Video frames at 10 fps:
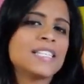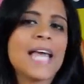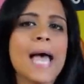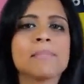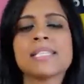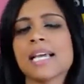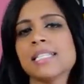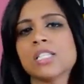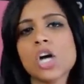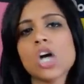these damn
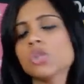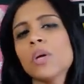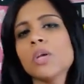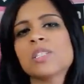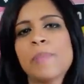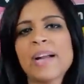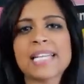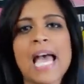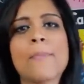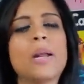sexy songs. What do you expect
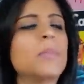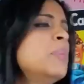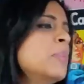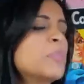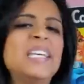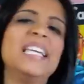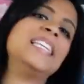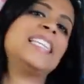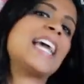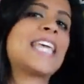to happen? I mean, people be
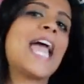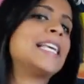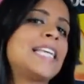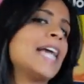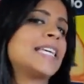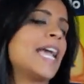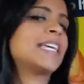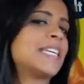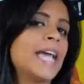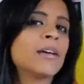eating that cake, cake,
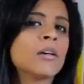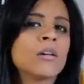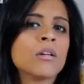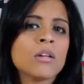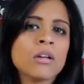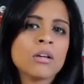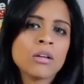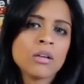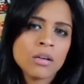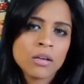cake, cake.
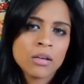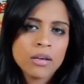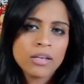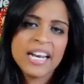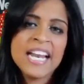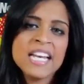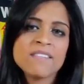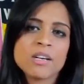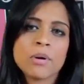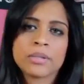And it ain't
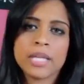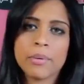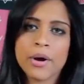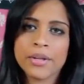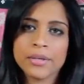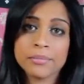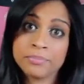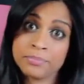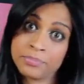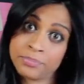even a birthday party.
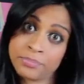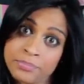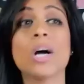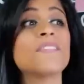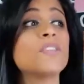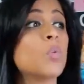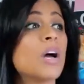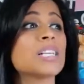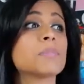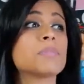Well, if you
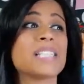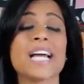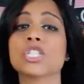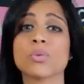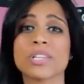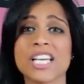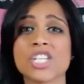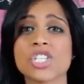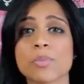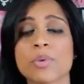want a substantial
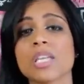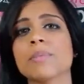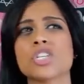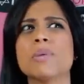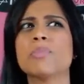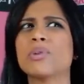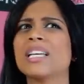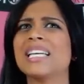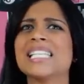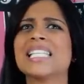relationship with him, it should be
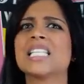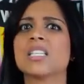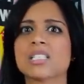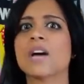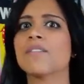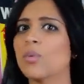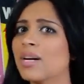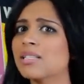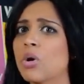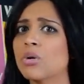pretty easy to discover
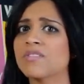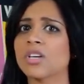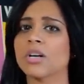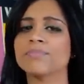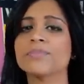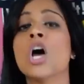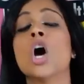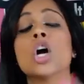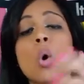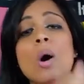what his motives are.
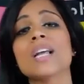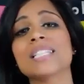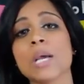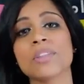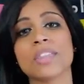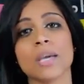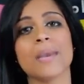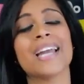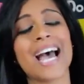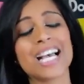Go on a date with
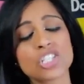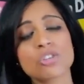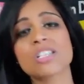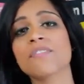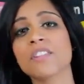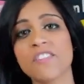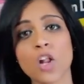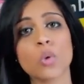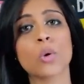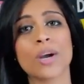him and ask yourself the
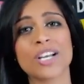following